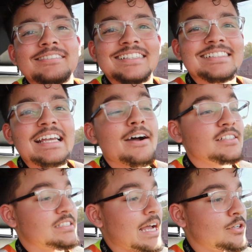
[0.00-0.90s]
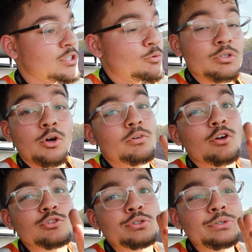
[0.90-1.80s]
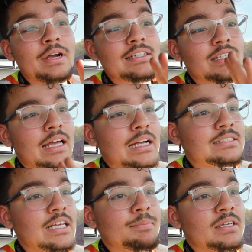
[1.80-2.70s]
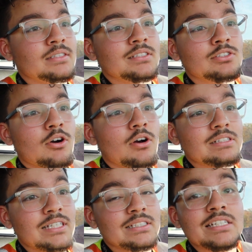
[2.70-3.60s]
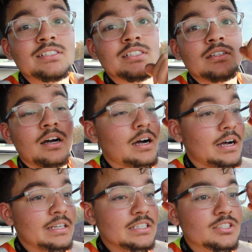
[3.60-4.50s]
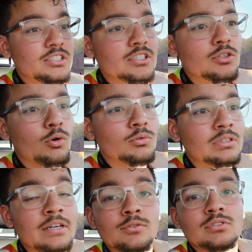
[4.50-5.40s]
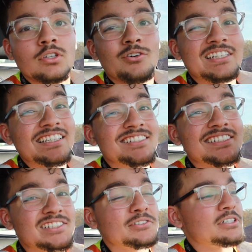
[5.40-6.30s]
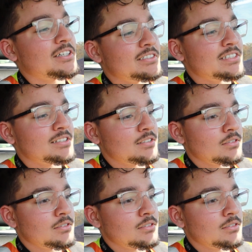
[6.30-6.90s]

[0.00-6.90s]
Let's see how it sounds. We don't want to go too crazy, like I said, because this car, it says engine coolant level is low, and the engine is still good on this.